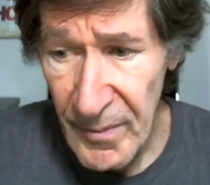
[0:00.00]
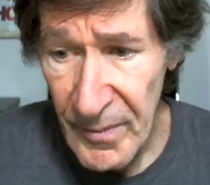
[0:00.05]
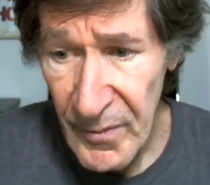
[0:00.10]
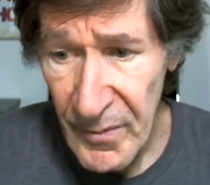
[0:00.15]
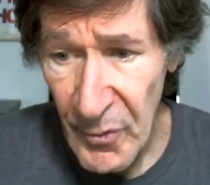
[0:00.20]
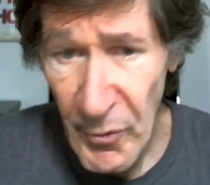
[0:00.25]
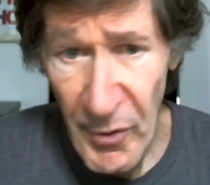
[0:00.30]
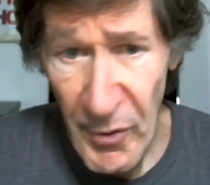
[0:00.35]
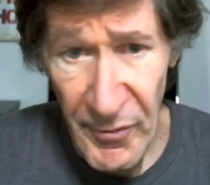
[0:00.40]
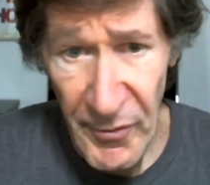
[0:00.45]

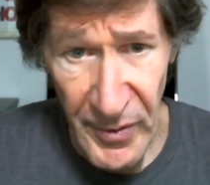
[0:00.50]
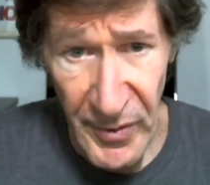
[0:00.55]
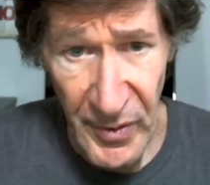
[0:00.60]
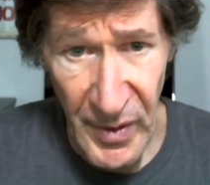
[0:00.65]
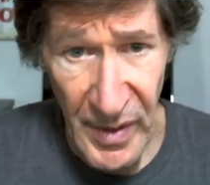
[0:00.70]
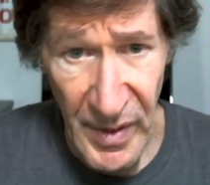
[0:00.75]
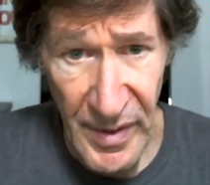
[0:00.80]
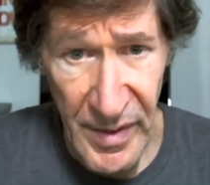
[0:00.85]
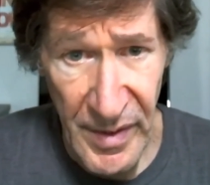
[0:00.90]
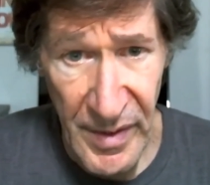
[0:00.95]

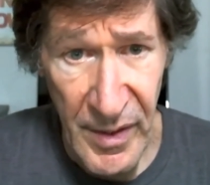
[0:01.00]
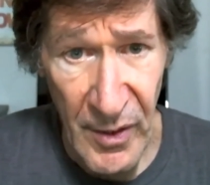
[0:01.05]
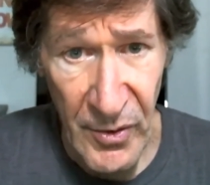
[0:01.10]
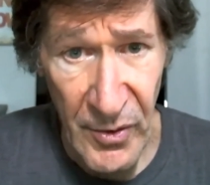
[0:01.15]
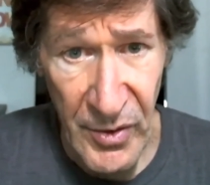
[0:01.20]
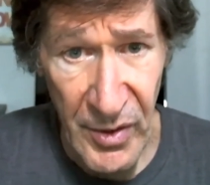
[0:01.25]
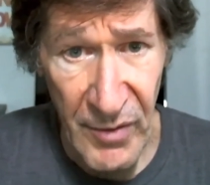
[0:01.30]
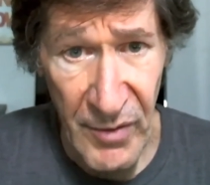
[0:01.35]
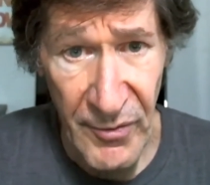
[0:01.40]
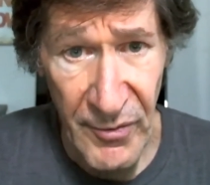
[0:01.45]
refuted this
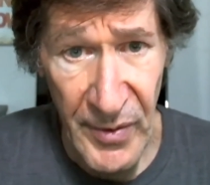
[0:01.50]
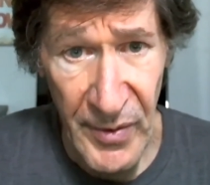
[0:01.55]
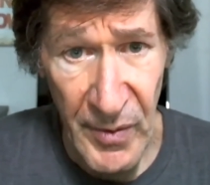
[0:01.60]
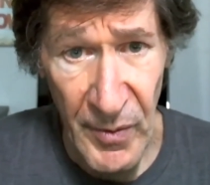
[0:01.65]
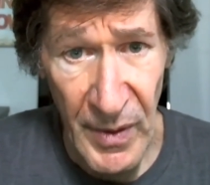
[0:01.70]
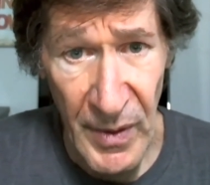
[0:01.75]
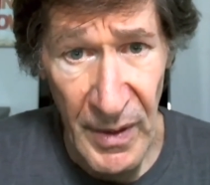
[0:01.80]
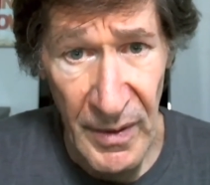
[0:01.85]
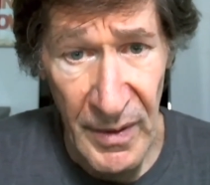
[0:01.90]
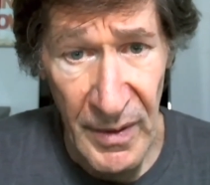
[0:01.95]
notion of free
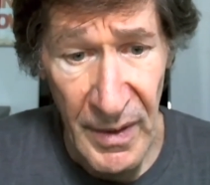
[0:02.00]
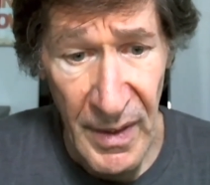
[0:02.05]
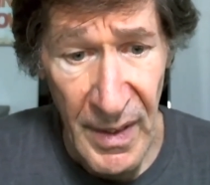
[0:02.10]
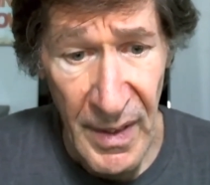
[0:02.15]
will.